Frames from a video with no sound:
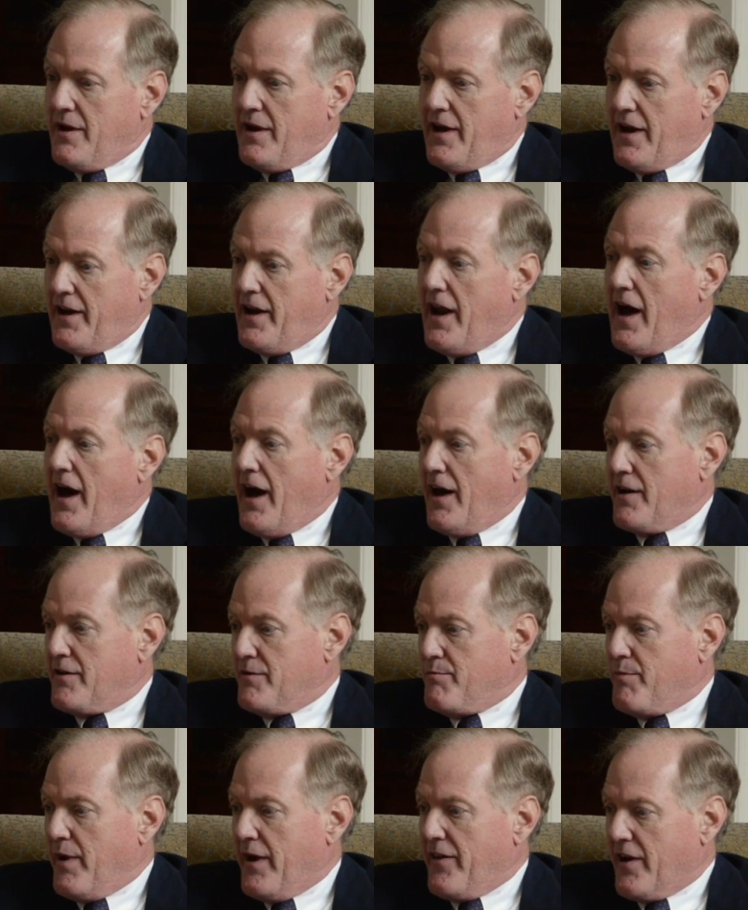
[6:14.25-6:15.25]
and
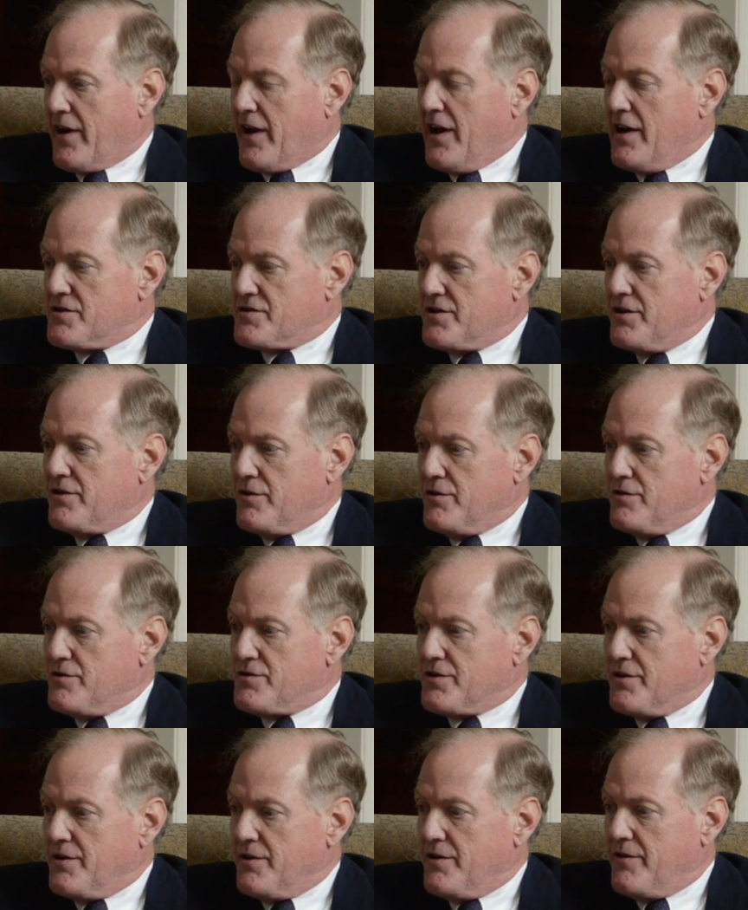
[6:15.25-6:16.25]
not by the
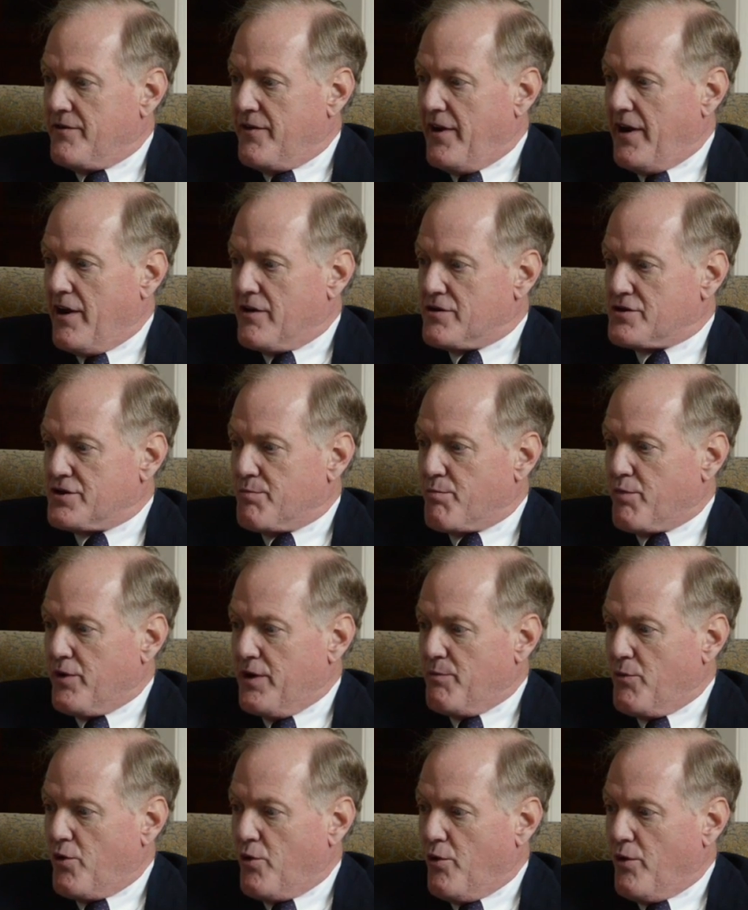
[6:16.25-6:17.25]
Constitution that our
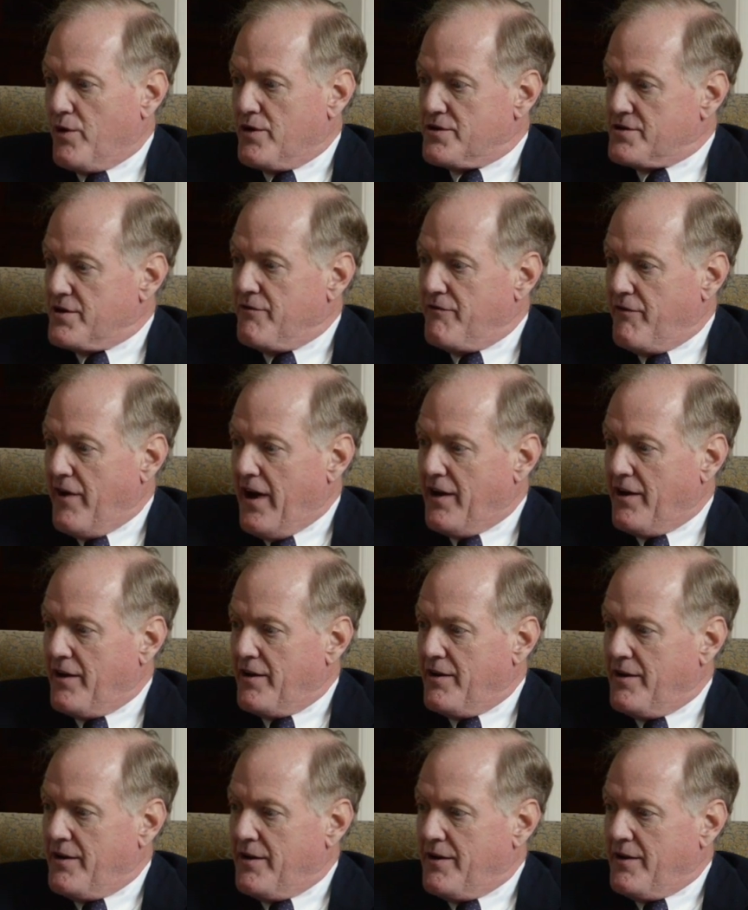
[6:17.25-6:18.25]
Supreme Court has
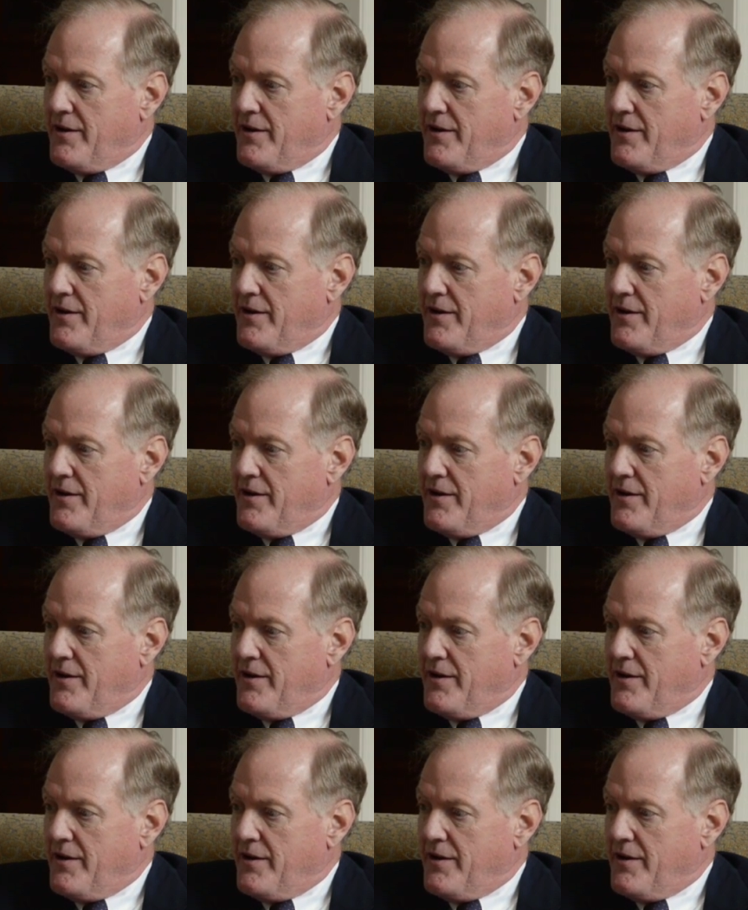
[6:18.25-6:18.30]
invented